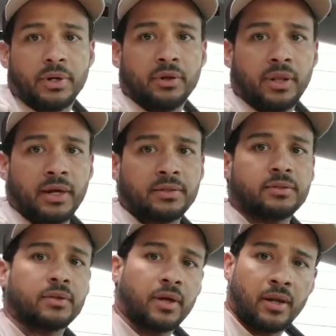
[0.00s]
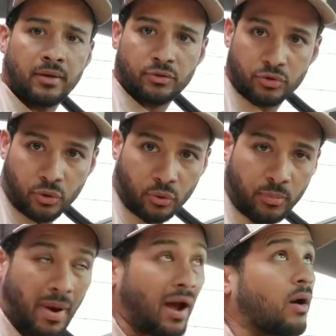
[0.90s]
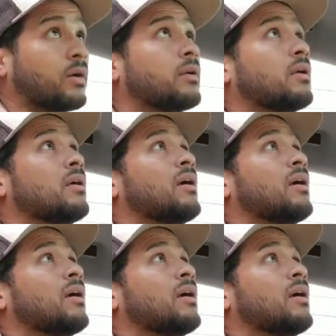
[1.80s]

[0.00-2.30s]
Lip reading: my new lights and screw them back on.